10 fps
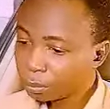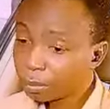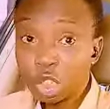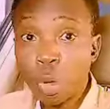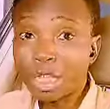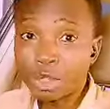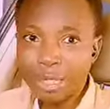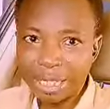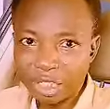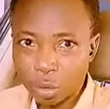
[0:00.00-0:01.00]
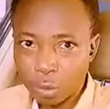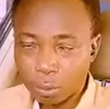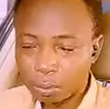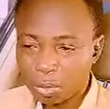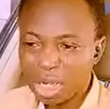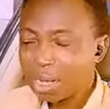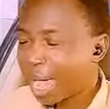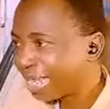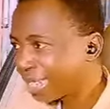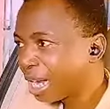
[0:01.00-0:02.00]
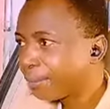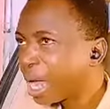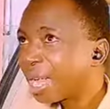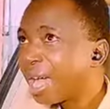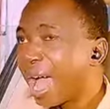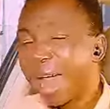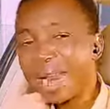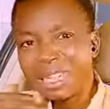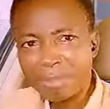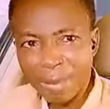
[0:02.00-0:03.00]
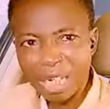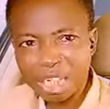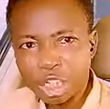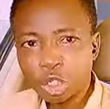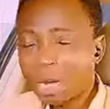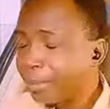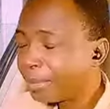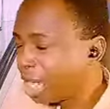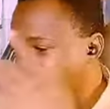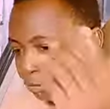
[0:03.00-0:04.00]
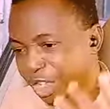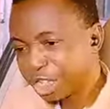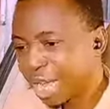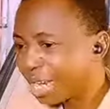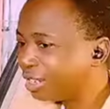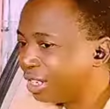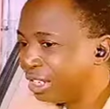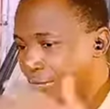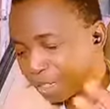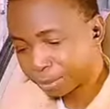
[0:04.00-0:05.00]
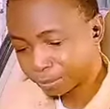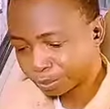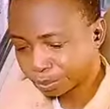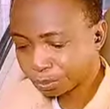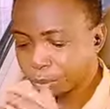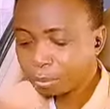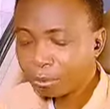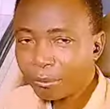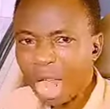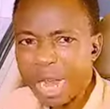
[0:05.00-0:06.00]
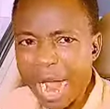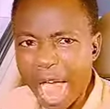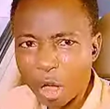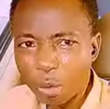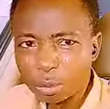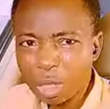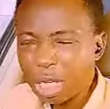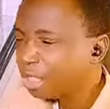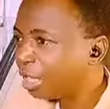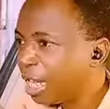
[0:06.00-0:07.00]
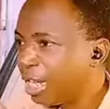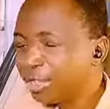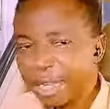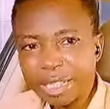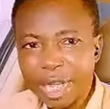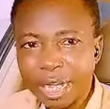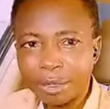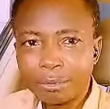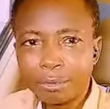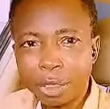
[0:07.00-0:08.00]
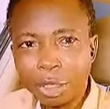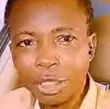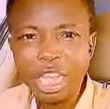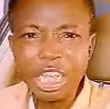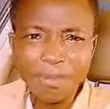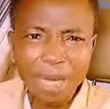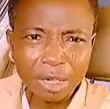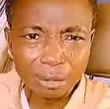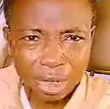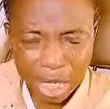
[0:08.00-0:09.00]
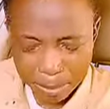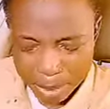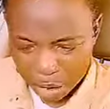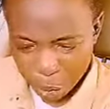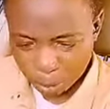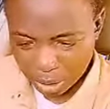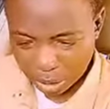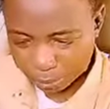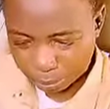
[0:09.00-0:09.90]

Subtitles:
So I just let it go. I sat back and I did my meditation. I became fresher and relieved. Now, days later, the email came back to me.